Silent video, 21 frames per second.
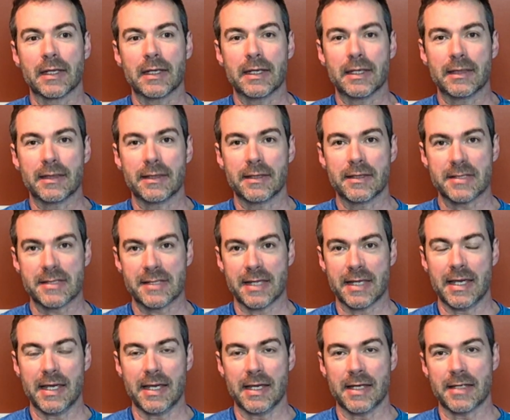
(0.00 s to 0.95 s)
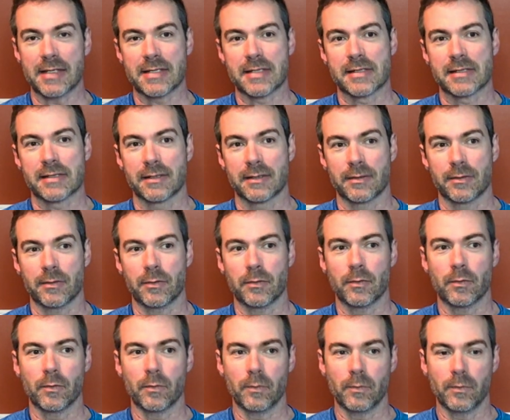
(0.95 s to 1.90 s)
in this case,
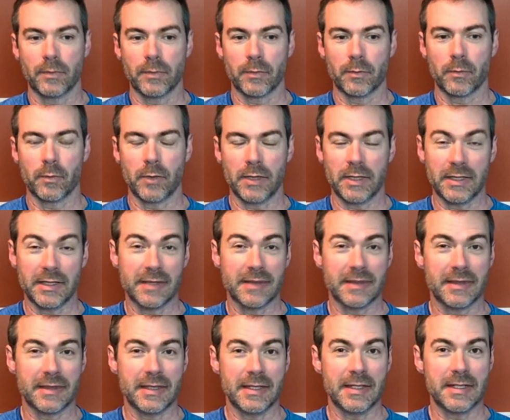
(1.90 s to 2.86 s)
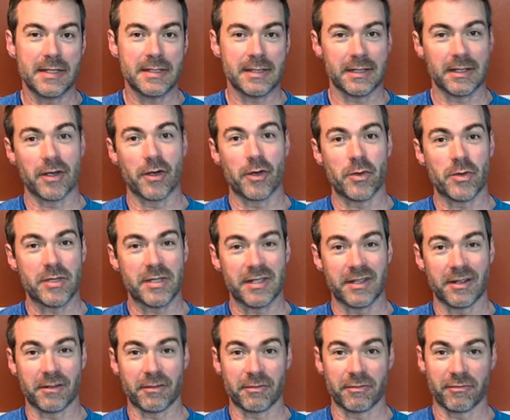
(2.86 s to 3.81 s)
one of the things that goes
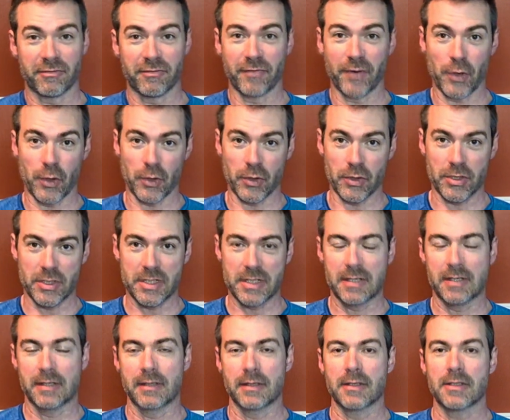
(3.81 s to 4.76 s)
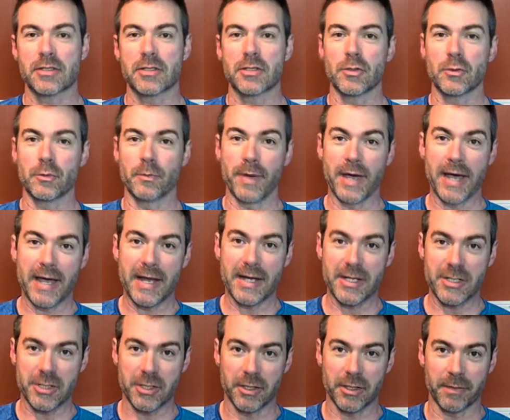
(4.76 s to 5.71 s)
there first to
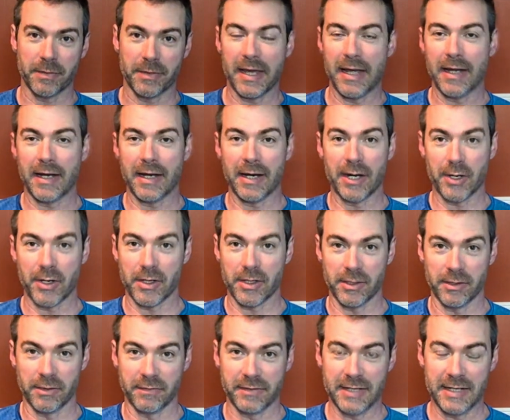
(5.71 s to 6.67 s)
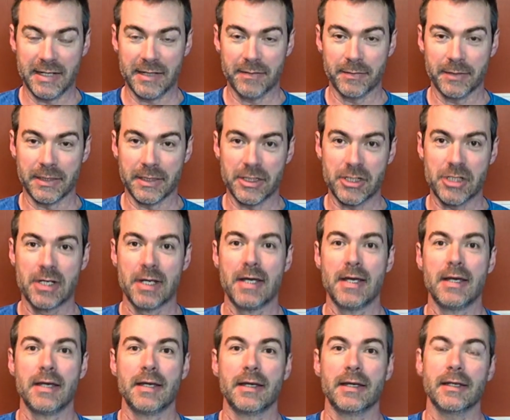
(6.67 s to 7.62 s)
patch up that area of damage
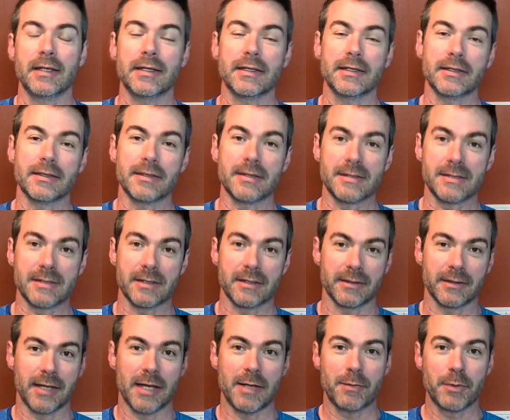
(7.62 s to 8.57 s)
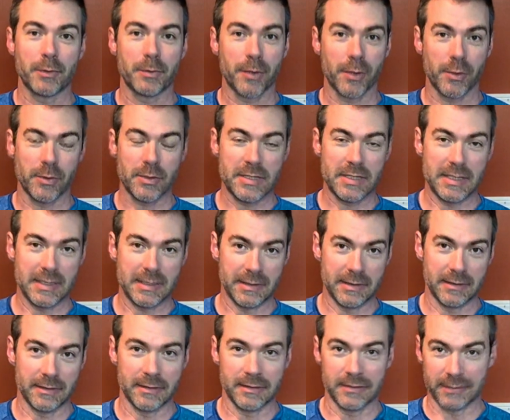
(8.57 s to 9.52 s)
is
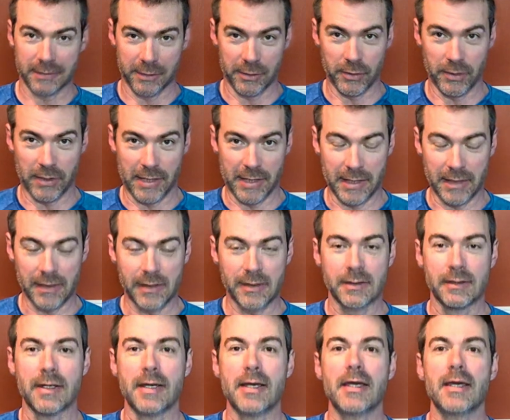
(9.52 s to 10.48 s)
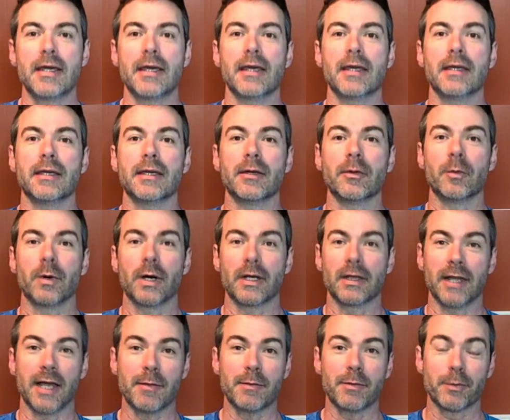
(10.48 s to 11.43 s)
lipoprotein little a. And what
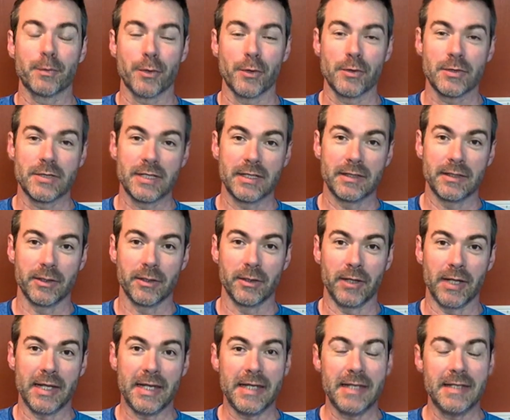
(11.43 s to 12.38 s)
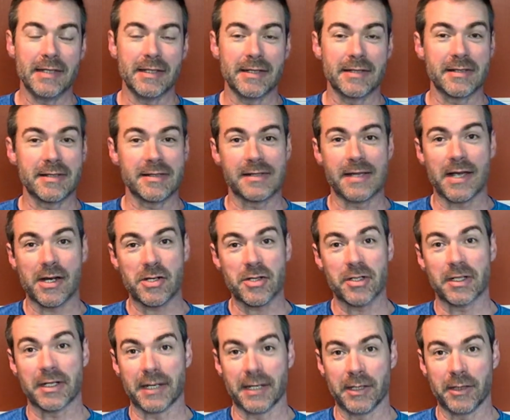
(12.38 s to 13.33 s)
lipoprotein little a is, it's
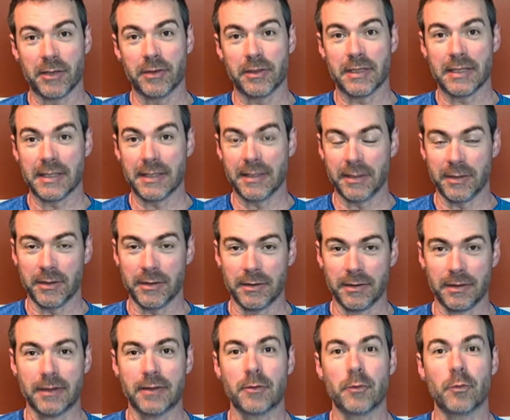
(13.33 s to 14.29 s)
actually an LDL